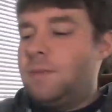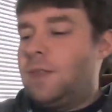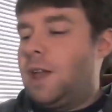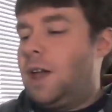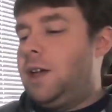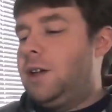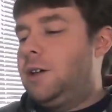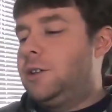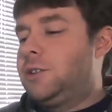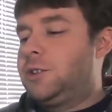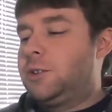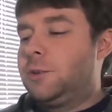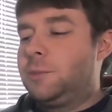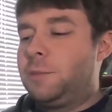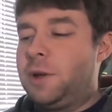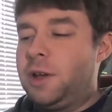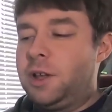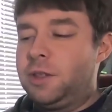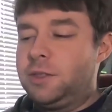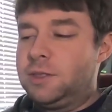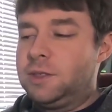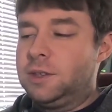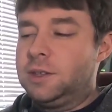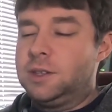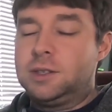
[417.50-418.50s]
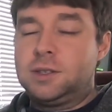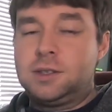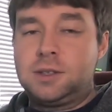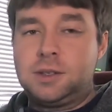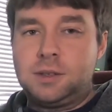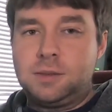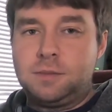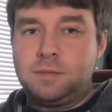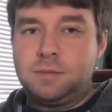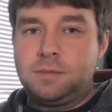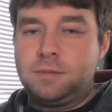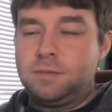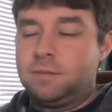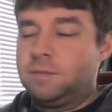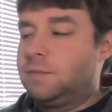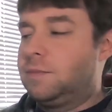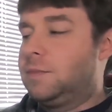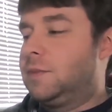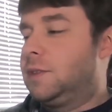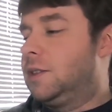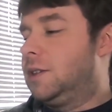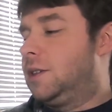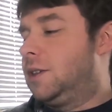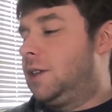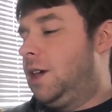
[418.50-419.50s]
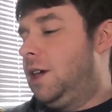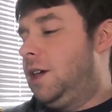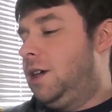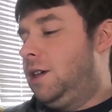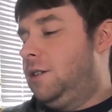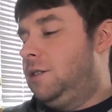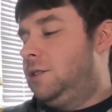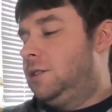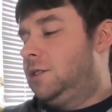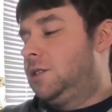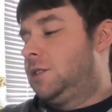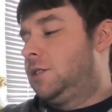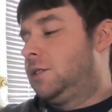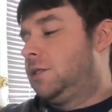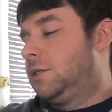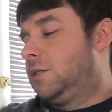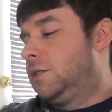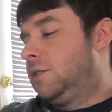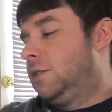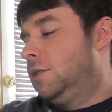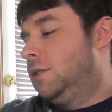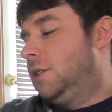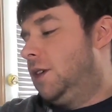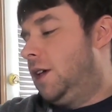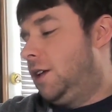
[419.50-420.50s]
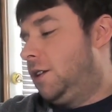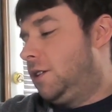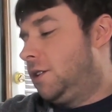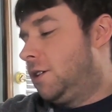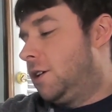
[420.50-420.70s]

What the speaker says: also bought this case that